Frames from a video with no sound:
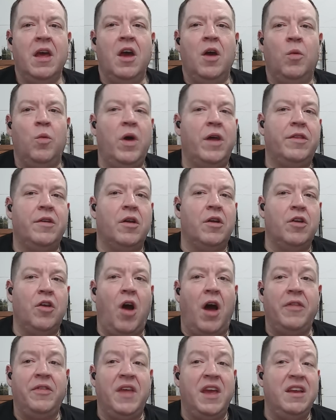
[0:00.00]
Whether or
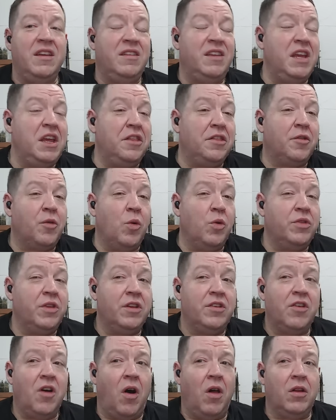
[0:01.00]
not they dethrone the
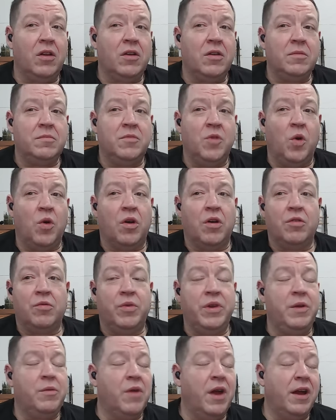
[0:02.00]
dollar or
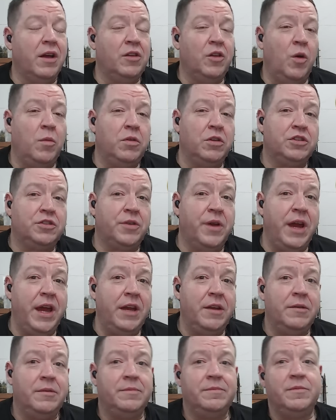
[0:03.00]
rewrite global
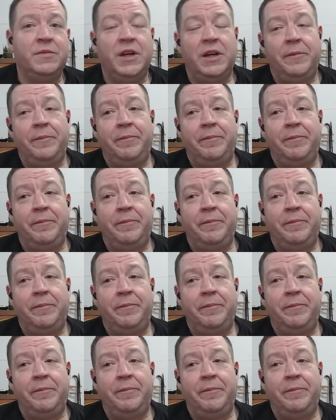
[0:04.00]
trade, well,